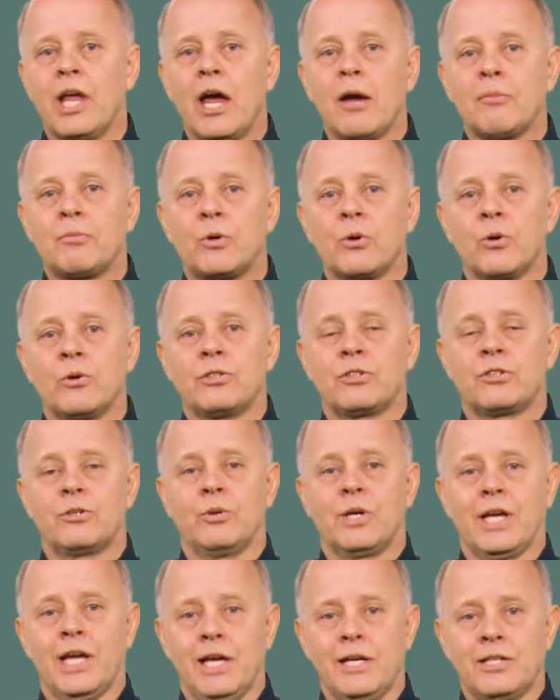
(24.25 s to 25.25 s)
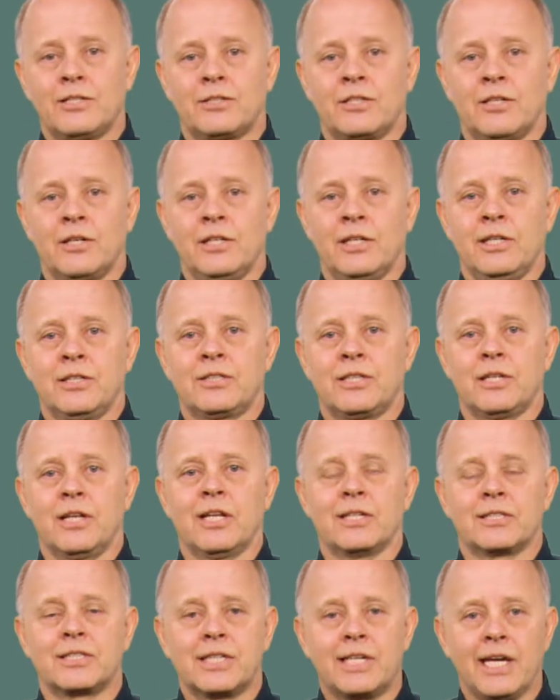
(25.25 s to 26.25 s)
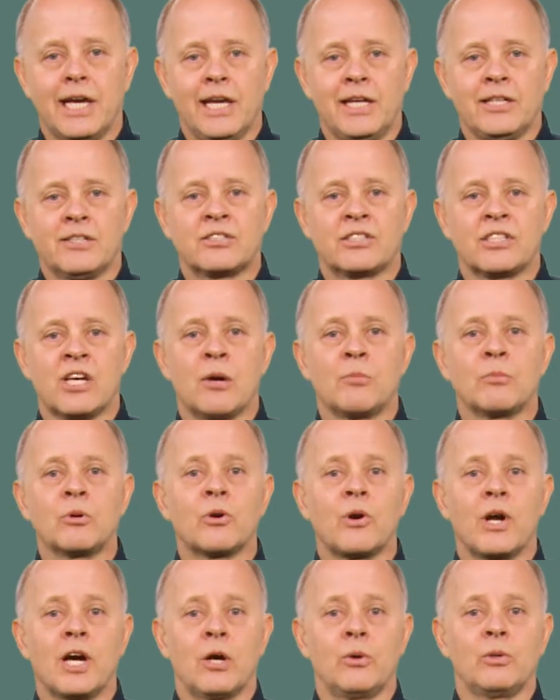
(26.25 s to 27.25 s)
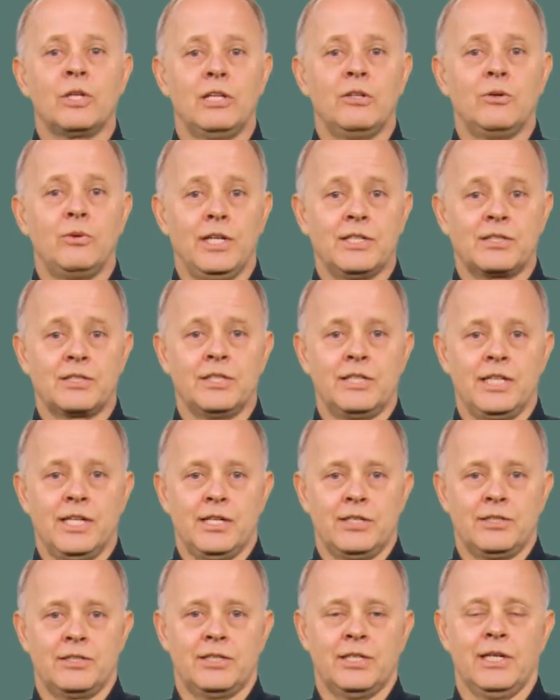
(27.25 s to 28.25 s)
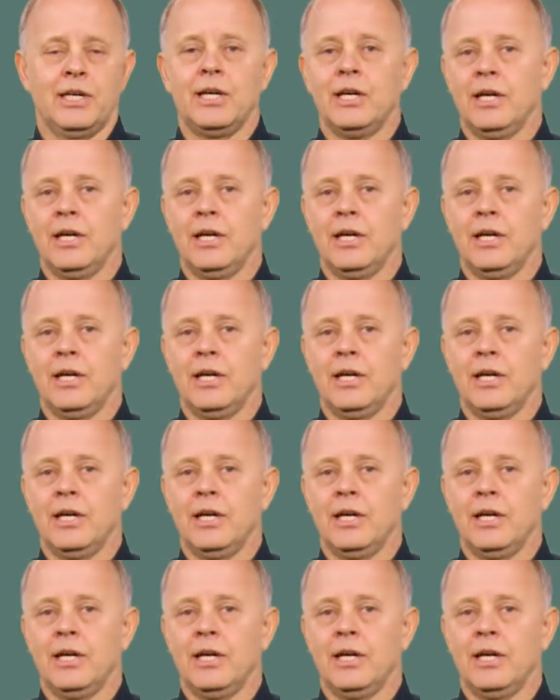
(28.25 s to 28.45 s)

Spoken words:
approach to case studies that has gained some ground in recent years.